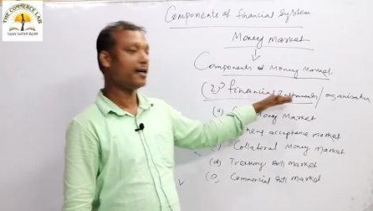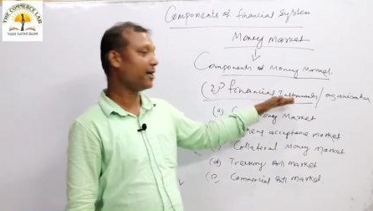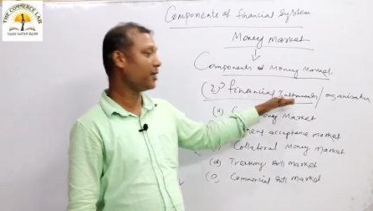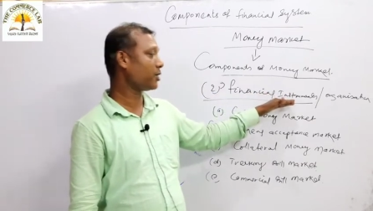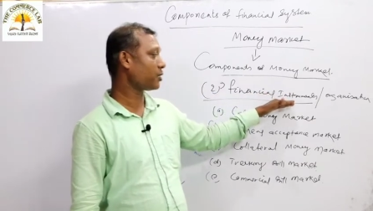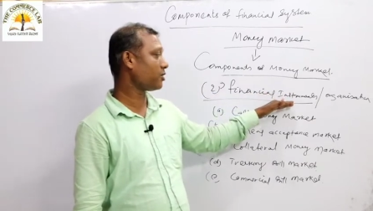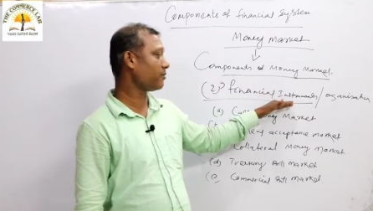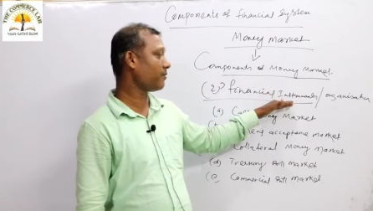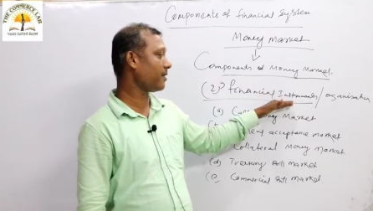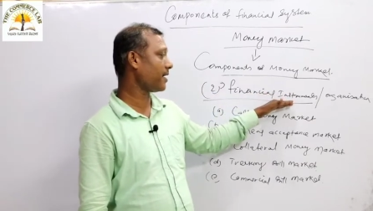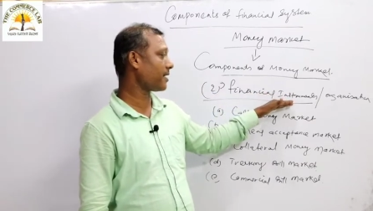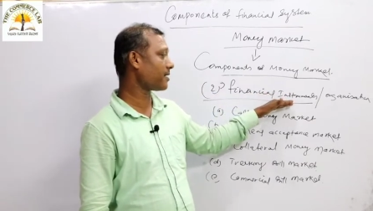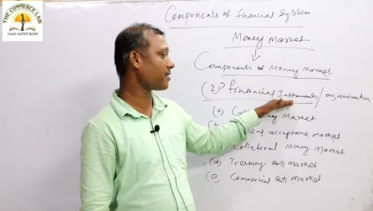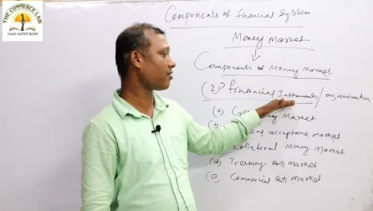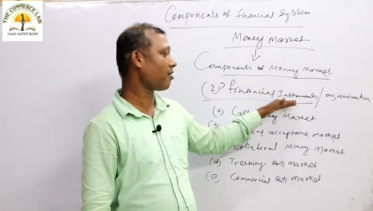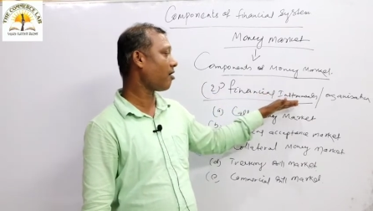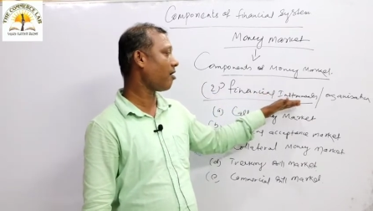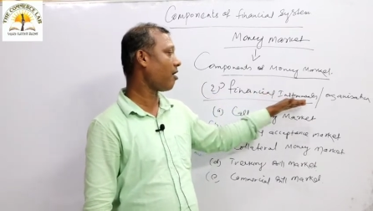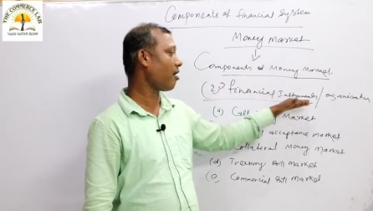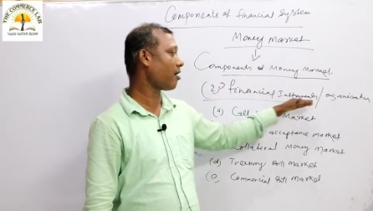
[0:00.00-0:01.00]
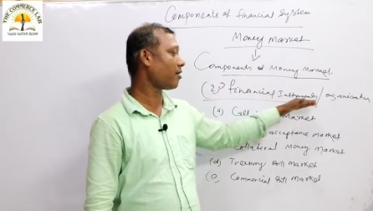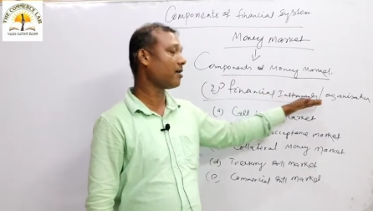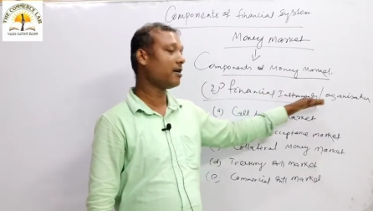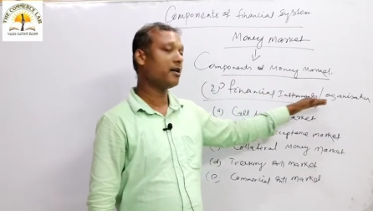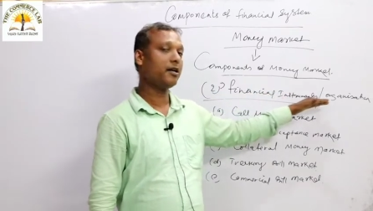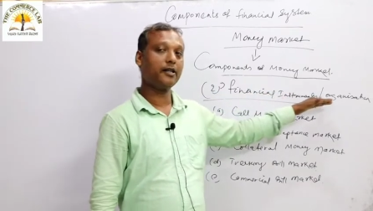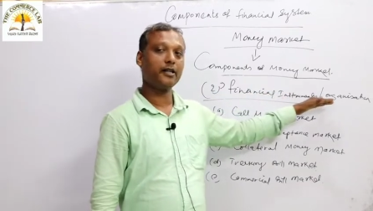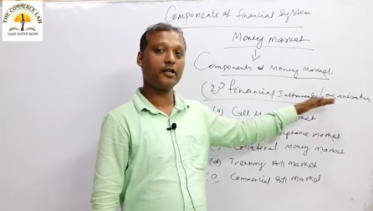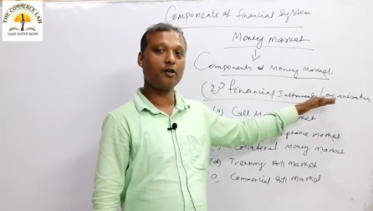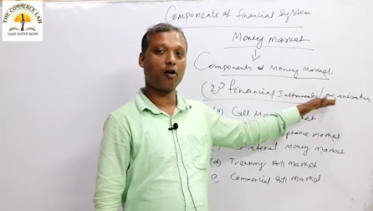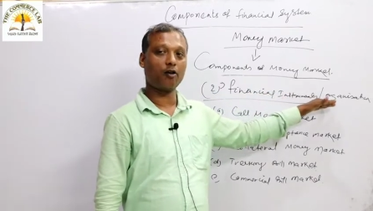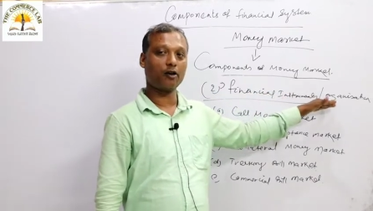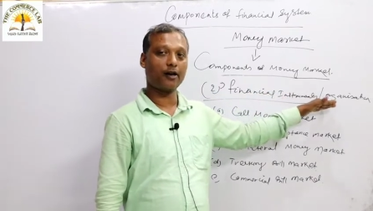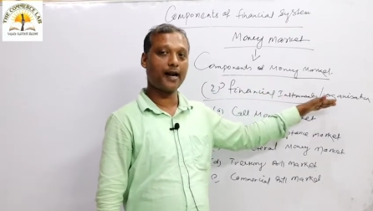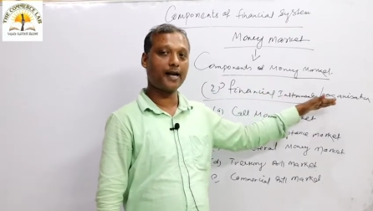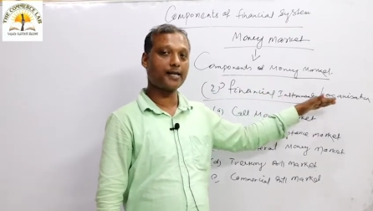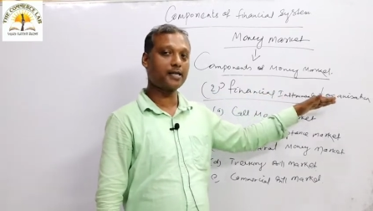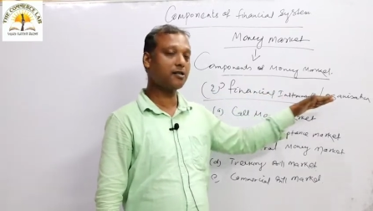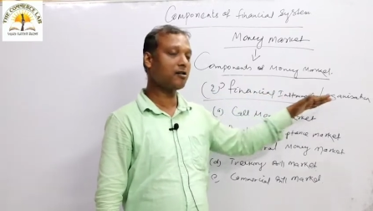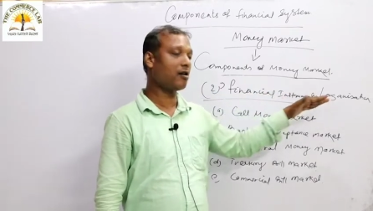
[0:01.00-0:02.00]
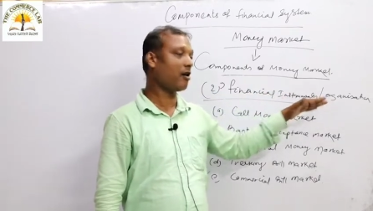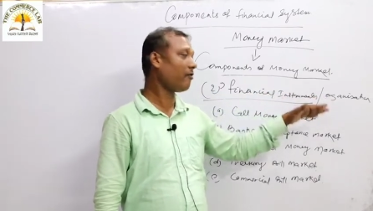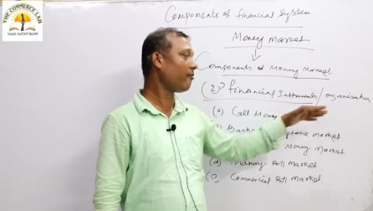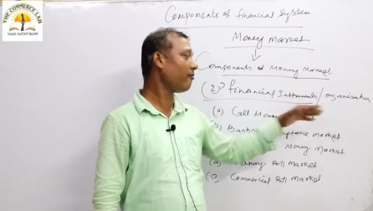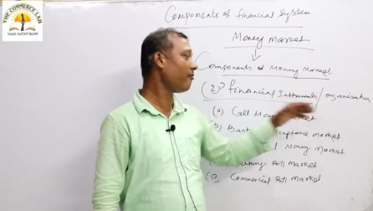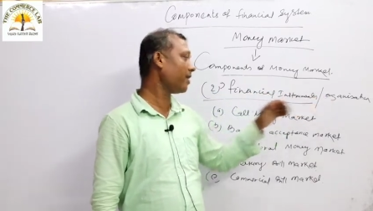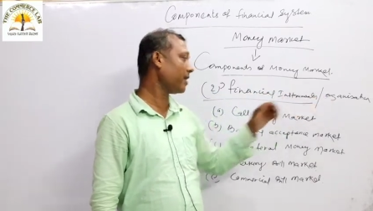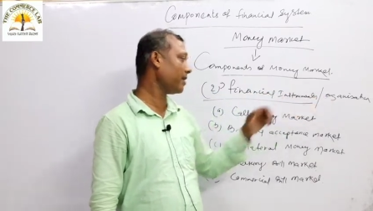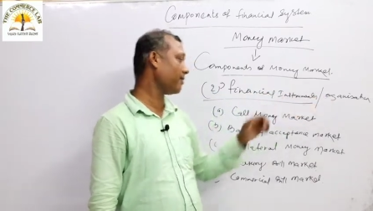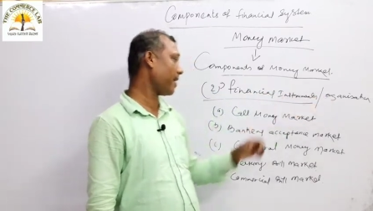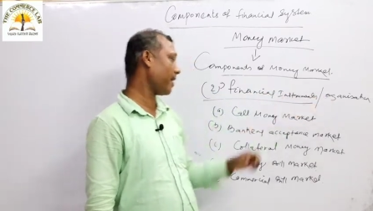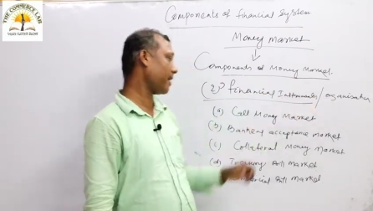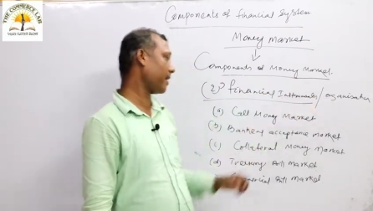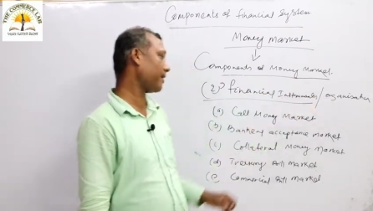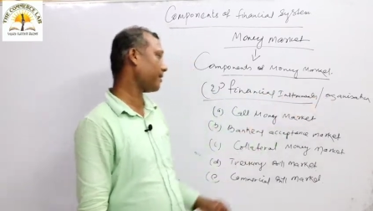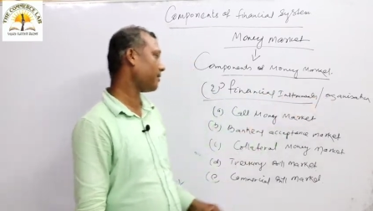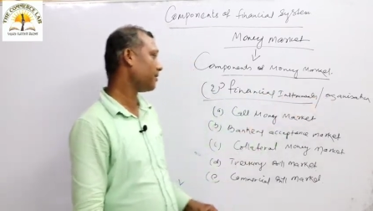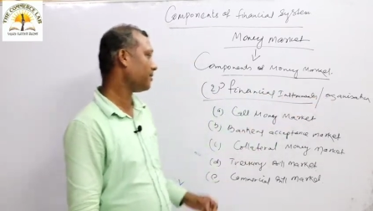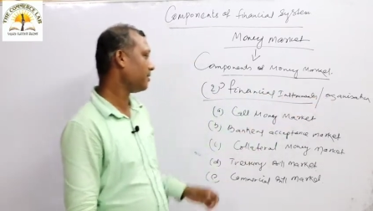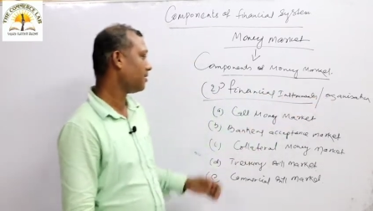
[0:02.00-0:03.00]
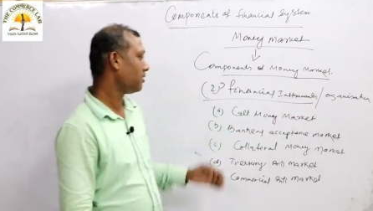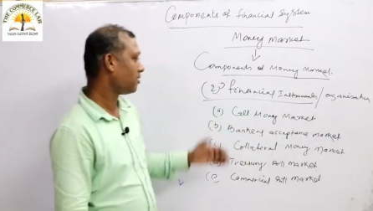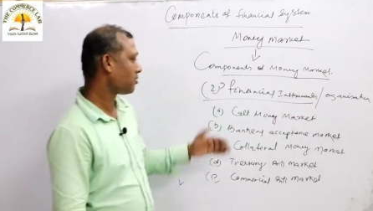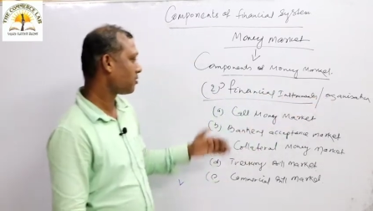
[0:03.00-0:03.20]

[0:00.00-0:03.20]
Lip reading: instruments or the organization of money market.